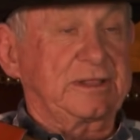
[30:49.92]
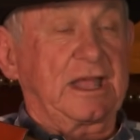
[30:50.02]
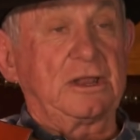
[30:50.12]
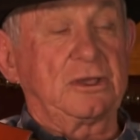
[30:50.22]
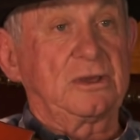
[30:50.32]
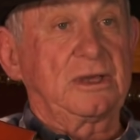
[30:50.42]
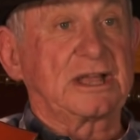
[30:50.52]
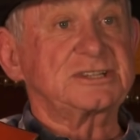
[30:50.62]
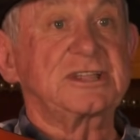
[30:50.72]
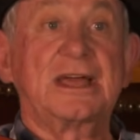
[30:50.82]
to tell you,
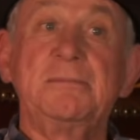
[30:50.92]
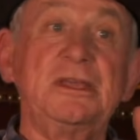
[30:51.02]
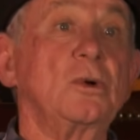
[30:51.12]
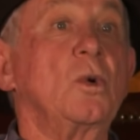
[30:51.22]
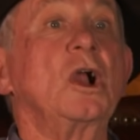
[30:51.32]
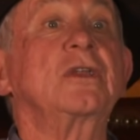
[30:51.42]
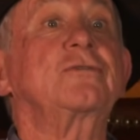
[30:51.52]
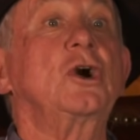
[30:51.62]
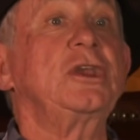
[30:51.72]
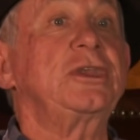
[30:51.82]
it's done me the world
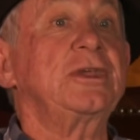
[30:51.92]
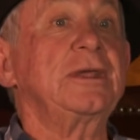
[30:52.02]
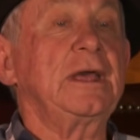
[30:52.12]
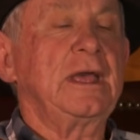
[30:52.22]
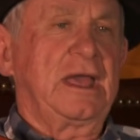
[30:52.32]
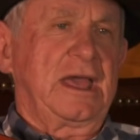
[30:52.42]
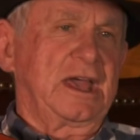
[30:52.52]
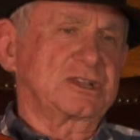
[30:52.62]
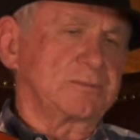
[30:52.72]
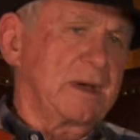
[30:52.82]
of good.
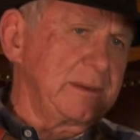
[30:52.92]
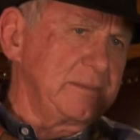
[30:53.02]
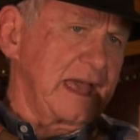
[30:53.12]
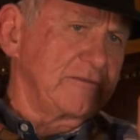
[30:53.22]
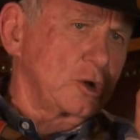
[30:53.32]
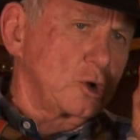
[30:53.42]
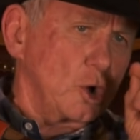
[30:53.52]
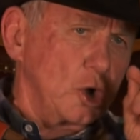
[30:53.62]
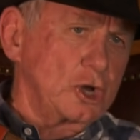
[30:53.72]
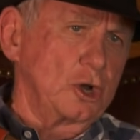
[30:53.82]
It's made me have a
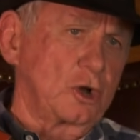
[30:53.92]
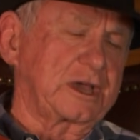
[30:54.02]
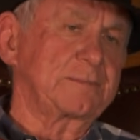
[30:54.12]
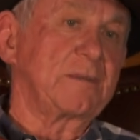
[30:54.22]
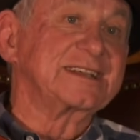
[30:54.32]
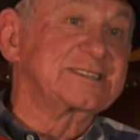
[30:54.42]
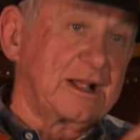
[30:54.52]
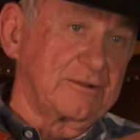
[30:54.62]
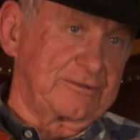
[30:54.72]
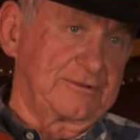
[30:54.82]
good look at
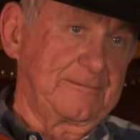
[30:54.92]
myself.